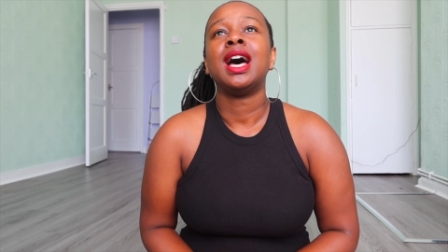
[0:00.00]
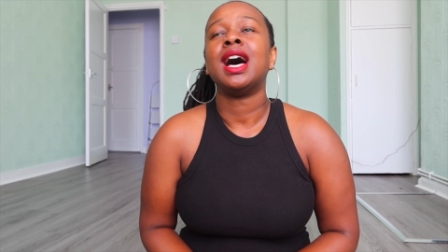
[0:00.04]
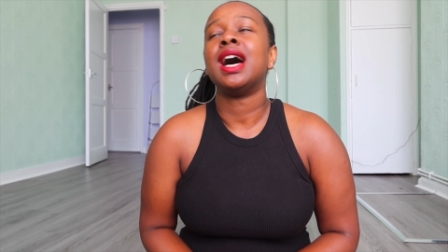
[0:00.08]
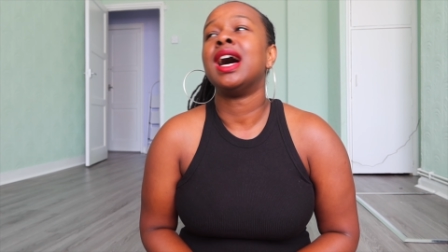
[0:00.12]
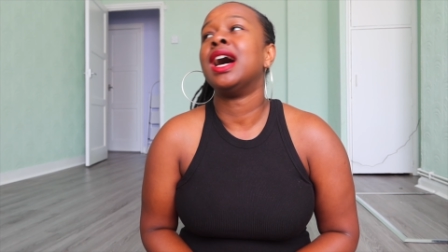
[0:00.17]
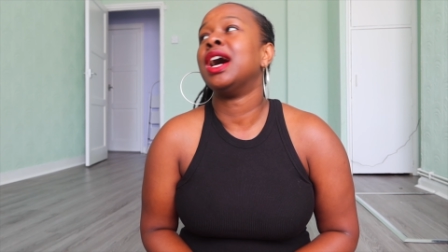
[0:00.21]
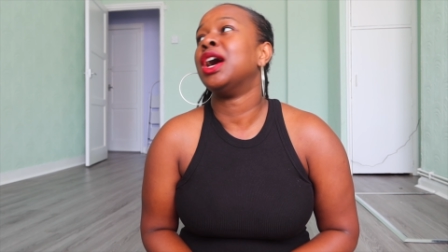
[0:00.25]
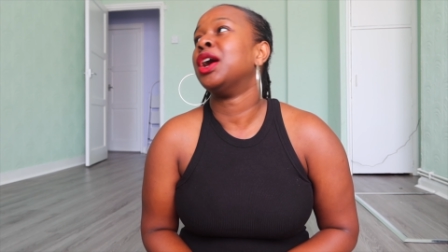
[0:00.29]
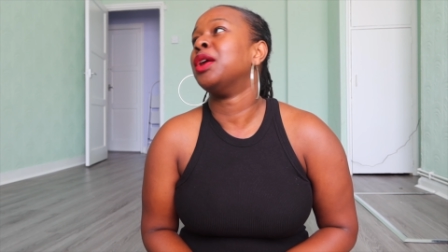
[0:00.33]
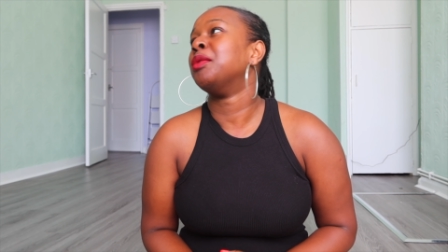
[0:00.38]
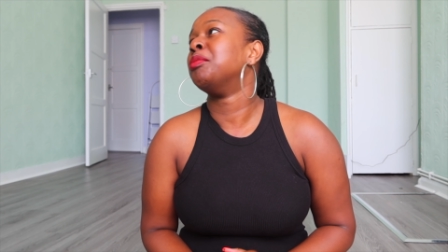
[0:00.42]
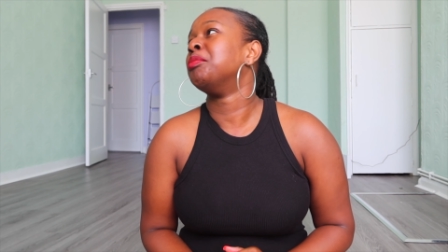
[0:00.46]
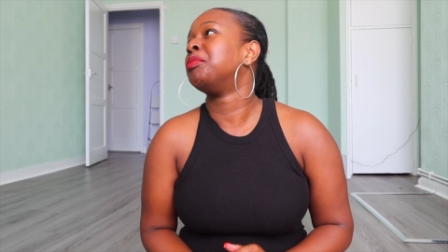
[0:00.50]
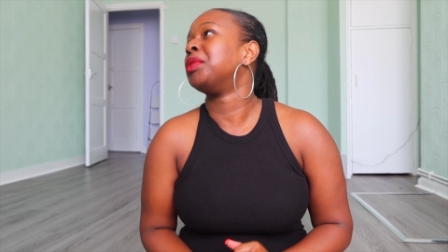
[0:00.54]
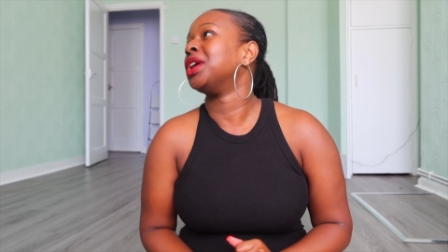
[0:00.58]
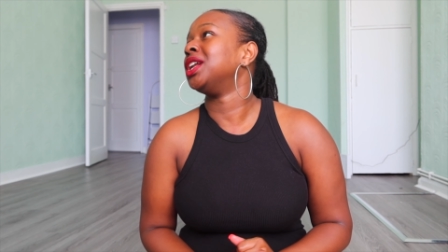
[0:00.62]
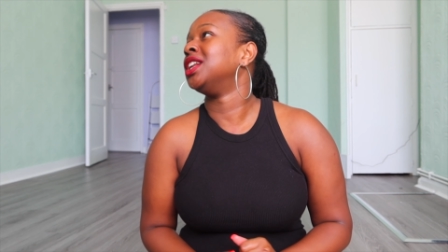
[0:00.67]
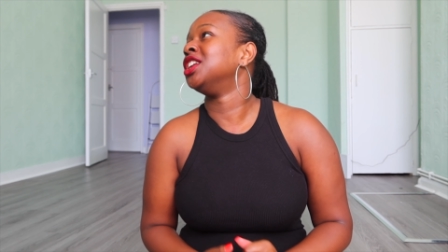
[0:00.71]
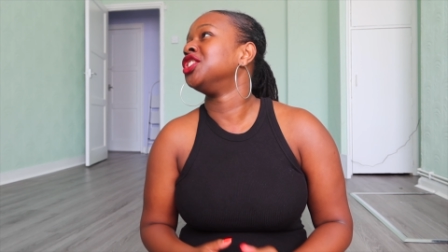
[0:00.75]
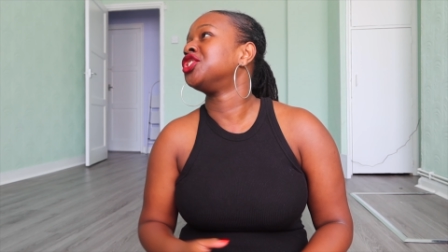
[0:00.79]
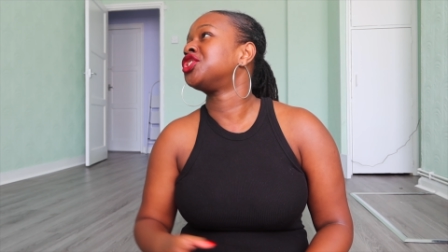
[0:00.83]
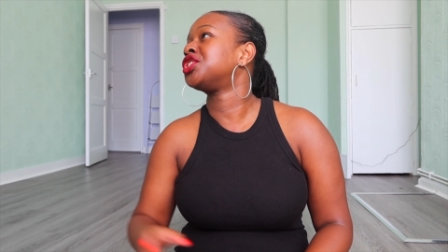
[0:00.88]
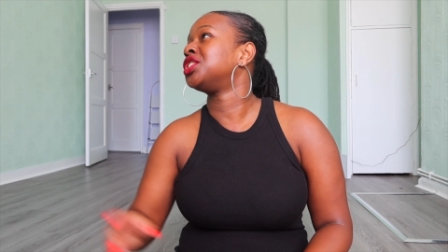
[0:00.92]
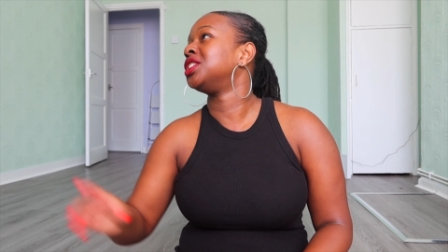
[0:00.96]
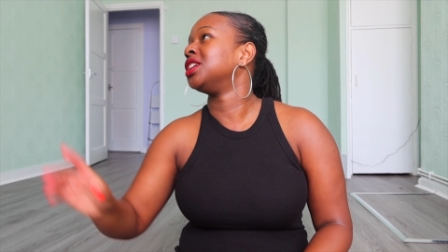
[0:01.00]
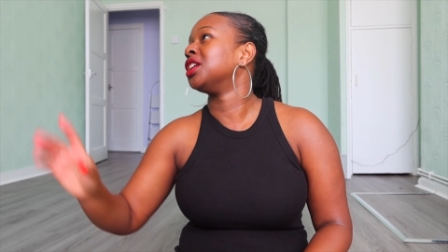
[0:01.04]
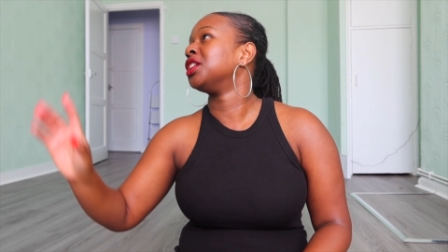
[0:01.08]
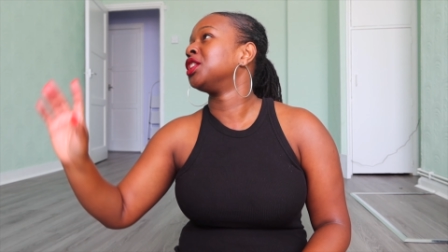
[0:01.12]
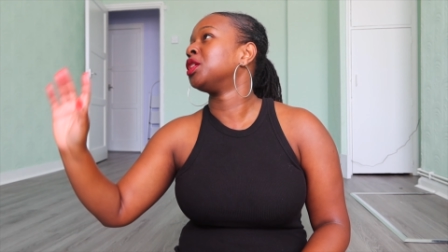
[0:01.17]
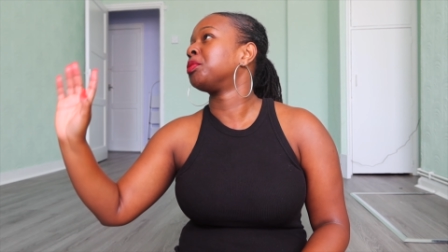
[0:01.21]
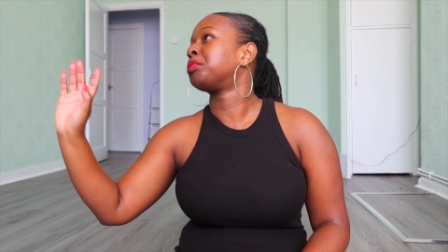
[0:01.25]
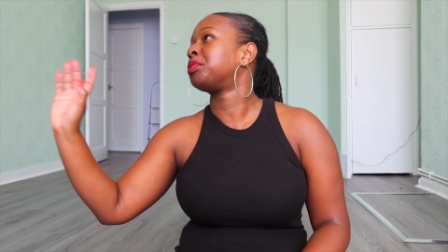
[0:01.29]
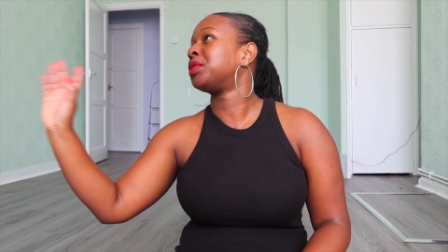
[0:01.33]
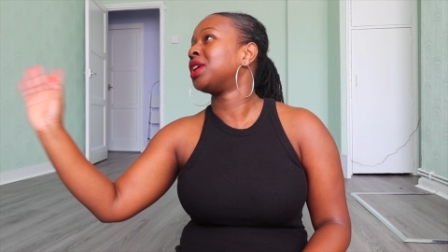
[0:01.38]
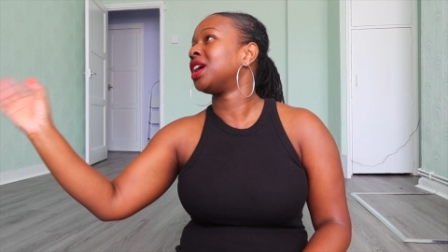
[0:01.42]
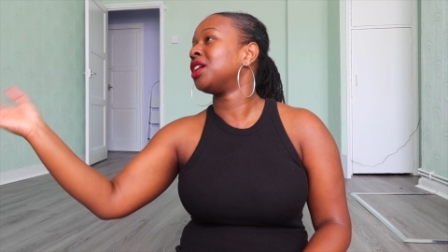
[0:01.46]
Um, but literally on
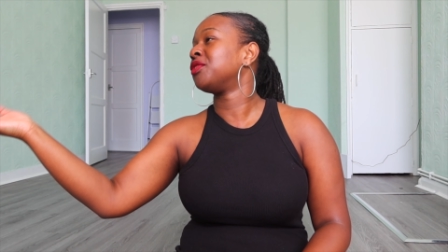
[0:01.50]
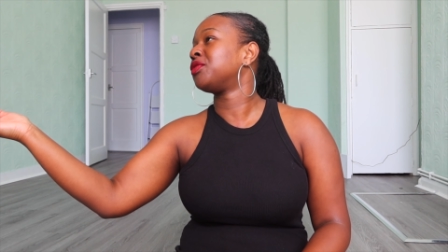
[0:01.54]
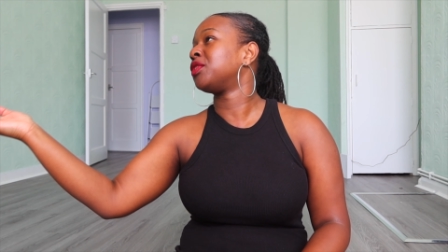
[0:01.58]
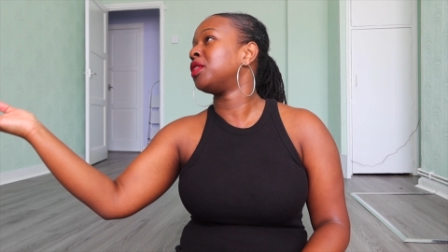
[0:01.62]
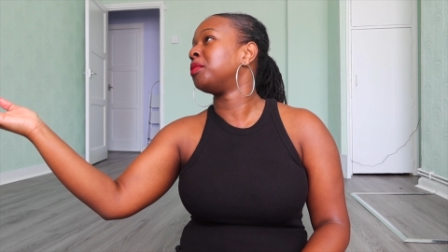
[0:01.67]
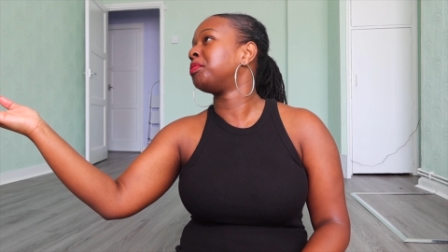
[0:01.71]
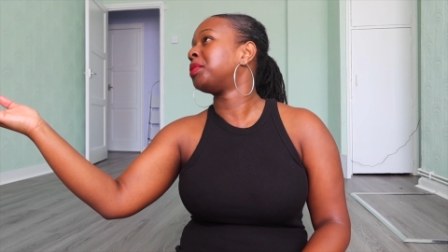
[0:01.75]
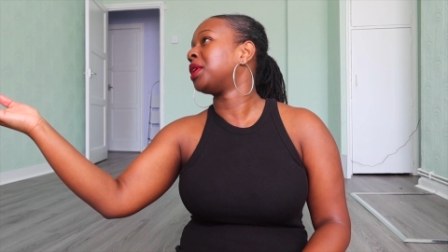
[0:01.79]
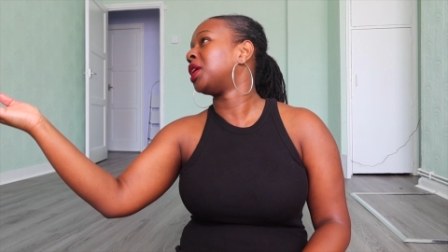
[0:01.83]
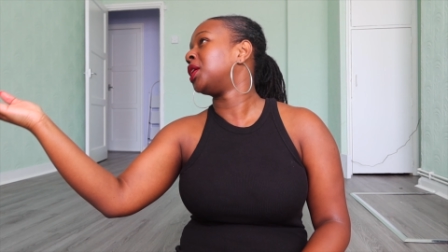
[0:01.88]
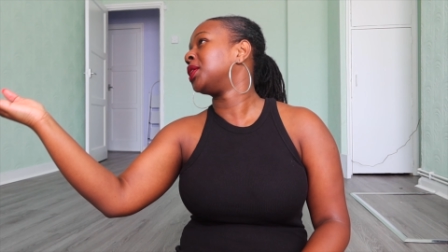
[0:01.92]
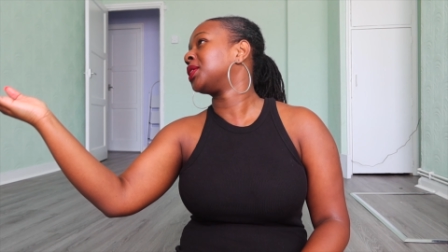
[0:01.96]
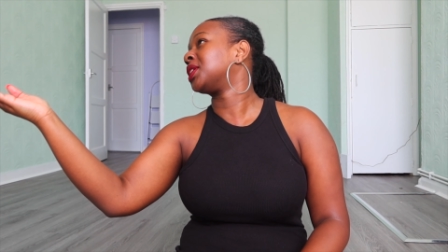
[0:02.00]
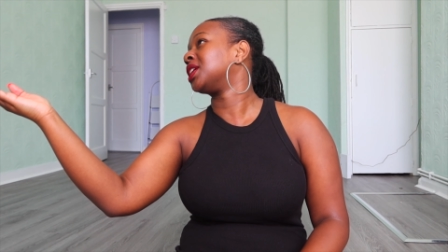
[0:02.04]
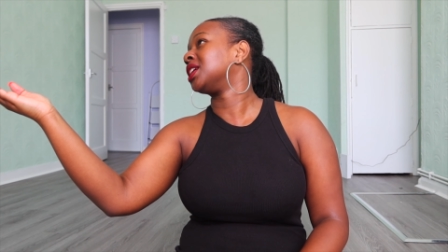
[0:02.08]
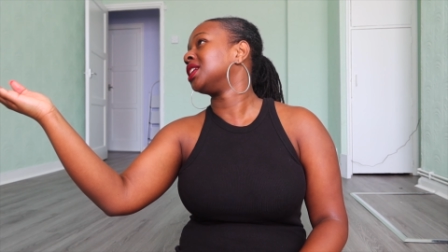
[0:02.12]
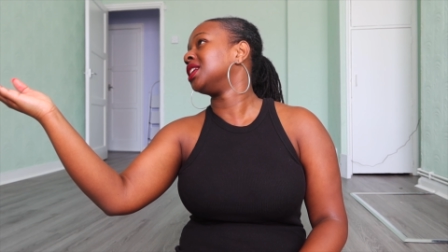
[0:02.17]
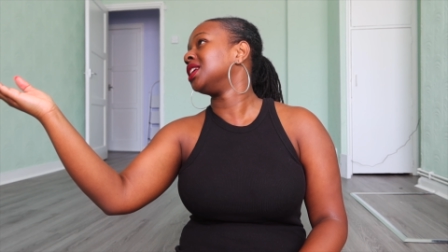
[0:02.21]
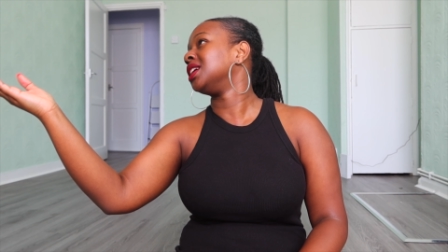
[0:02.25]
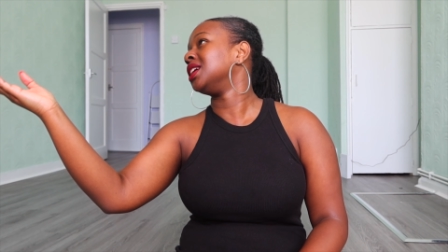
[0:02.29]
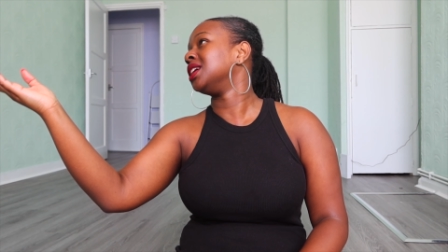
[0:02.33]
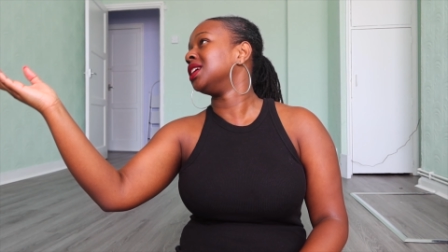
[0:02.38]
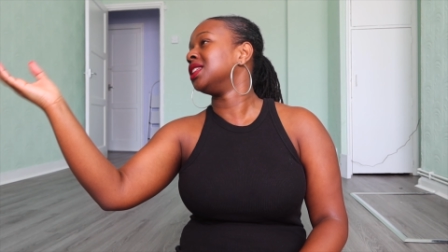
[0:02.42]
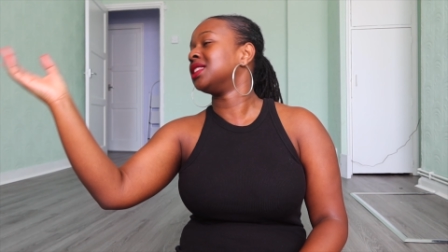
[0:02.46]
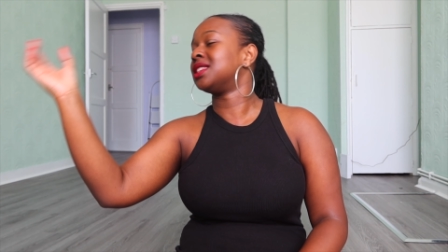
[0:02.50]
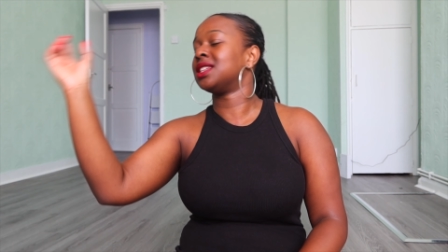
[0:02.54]
the private balcony,